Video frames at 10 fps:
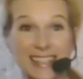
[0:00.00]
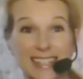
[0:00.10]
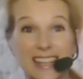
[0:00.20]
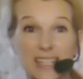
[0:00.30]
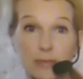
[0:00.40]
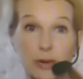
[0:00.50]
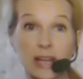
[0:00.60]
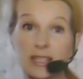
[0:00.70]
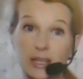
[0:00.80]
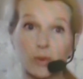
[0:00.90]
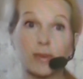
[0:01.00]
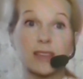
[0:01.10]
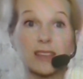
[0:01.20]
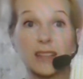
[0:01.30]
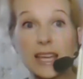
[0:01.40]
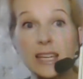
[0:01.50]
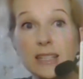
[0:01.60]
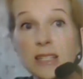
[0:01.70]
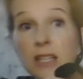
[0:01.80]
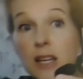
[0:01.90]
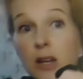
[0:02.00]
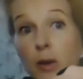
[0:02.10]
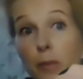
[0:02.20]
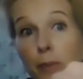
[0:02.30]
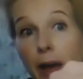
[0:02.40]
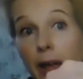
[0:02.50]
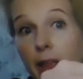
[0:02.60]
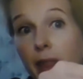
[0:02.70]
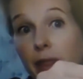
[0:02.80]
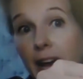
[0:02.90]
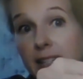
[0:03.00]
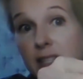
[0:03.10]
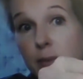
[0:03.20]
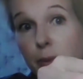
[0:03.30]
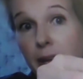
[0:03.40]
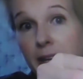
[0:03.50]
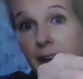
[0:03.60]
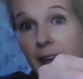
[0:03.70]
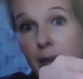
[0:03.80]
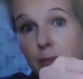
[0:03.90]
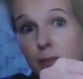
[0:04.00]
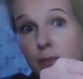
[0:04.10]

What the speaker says: say this brand. It will be in the links, but that's the brand name.